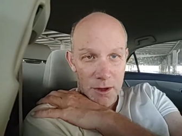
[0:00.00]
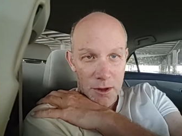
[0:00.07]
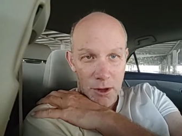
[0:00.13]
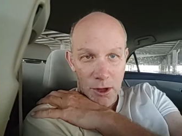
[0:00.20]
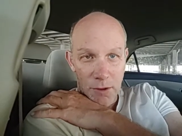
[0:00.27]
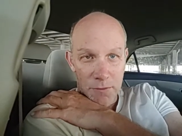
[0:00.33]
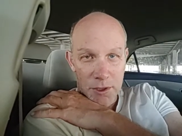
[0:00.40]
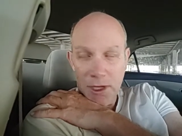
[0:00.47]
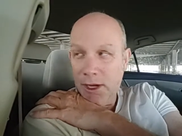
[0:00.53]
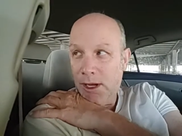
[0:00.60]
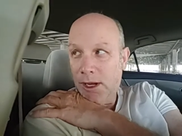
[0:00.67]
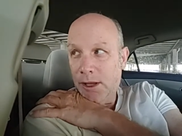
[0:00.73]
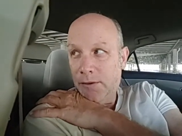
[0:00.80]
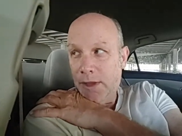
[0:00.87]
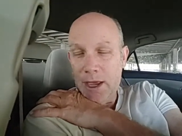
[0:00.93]
nerves,
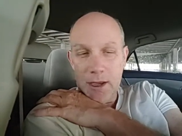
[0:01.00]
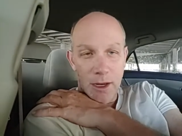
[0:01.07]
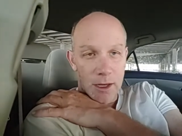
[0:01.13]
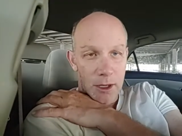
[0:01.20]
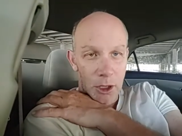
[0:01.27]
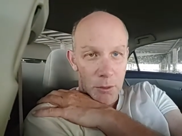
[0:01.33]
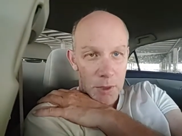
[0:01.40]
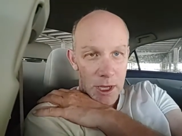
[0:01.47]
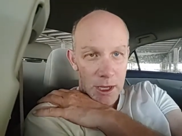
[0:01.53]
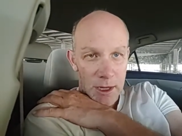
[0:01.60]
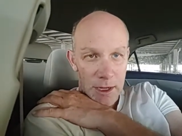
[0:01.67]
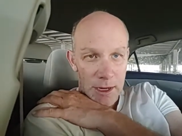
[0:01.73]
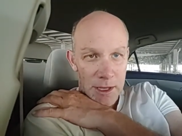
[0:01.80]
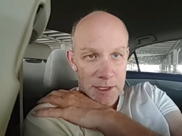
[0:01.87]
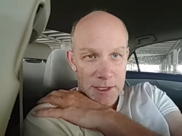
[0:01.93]
they could kill me in
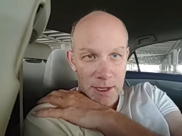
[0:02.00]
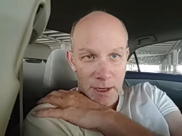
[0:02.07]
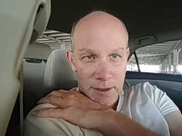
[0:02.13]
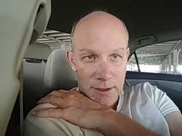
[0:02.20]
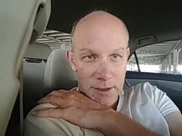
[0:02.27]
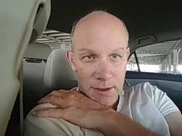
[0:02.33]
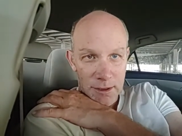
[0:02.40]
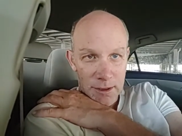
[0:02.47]
an instant,